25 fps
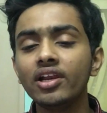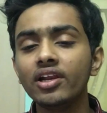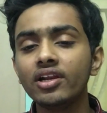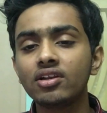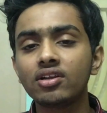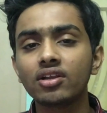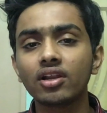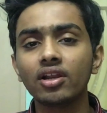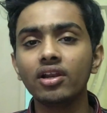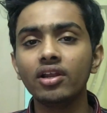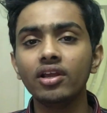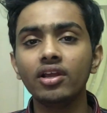
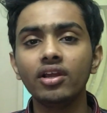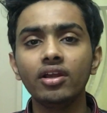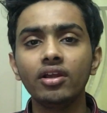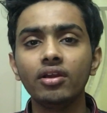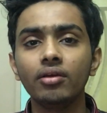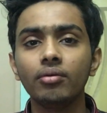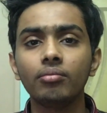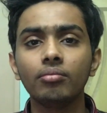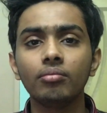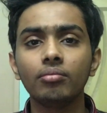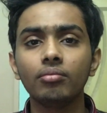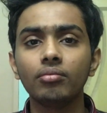
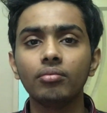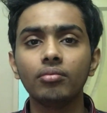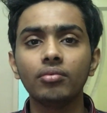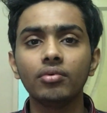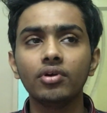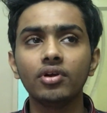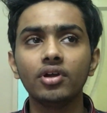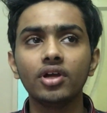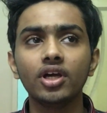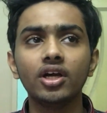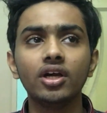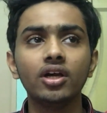literally
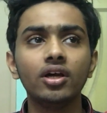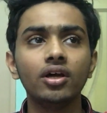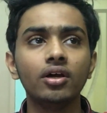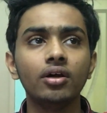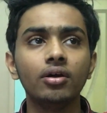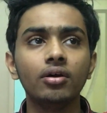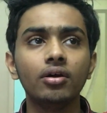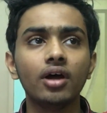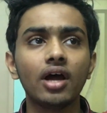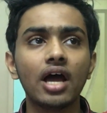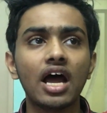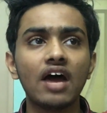
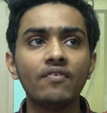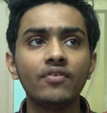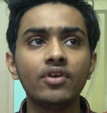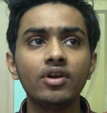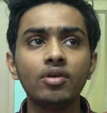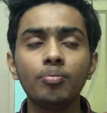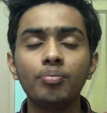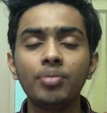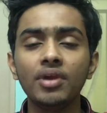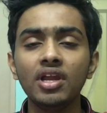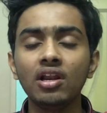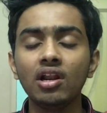
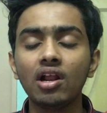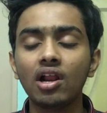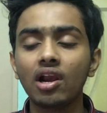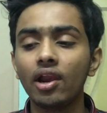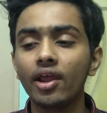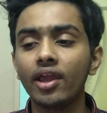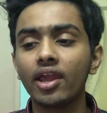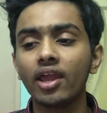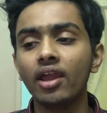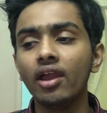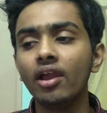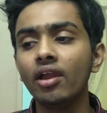haven't been
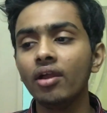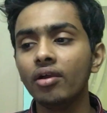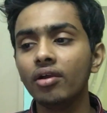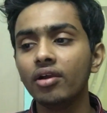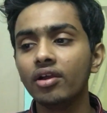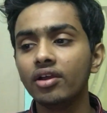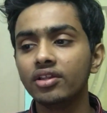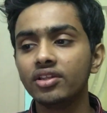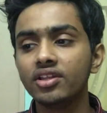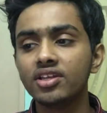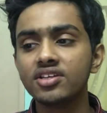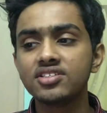clicking
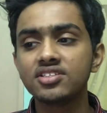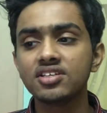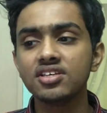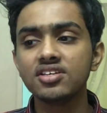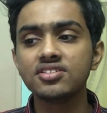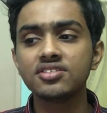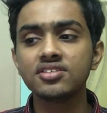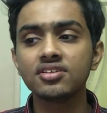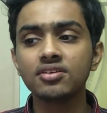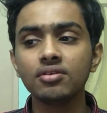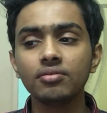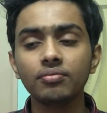this
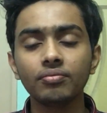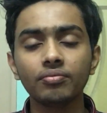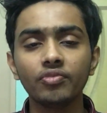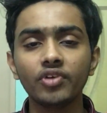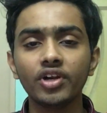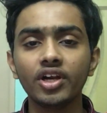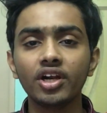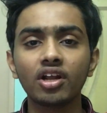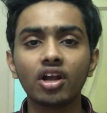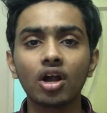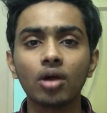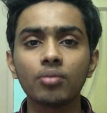season when
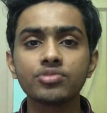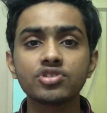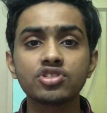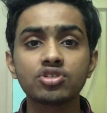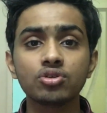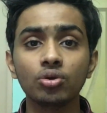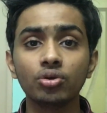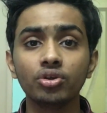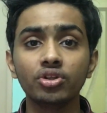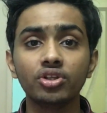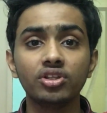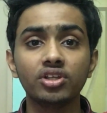it comes
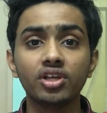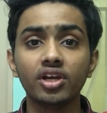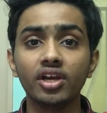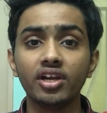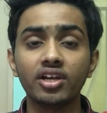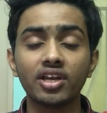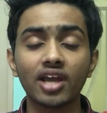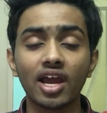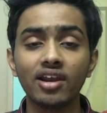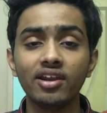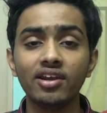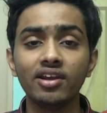to the
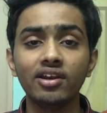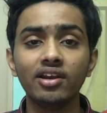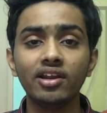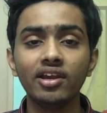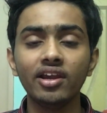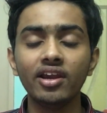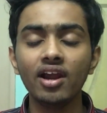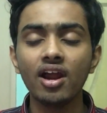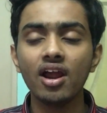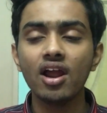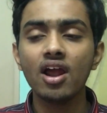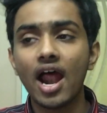Italian
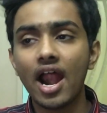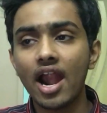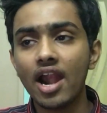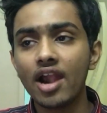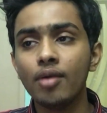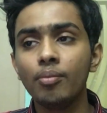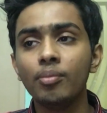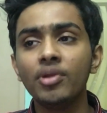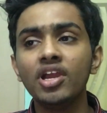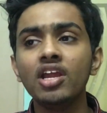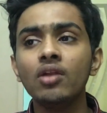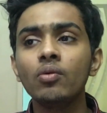league, and
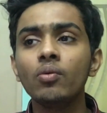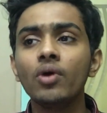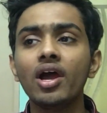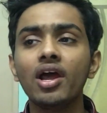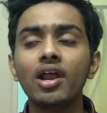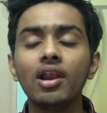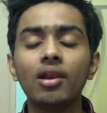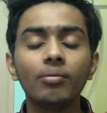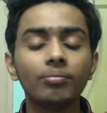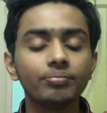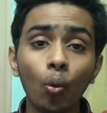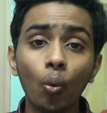
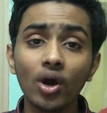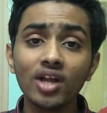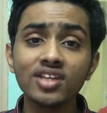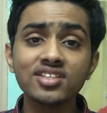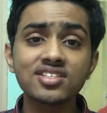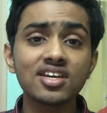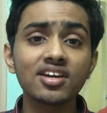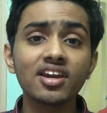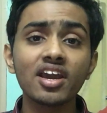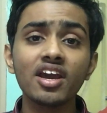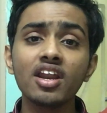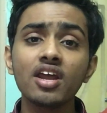meanwhile once
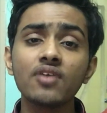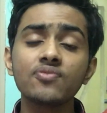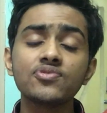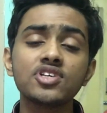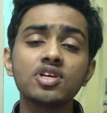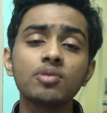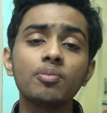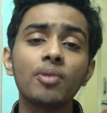again FC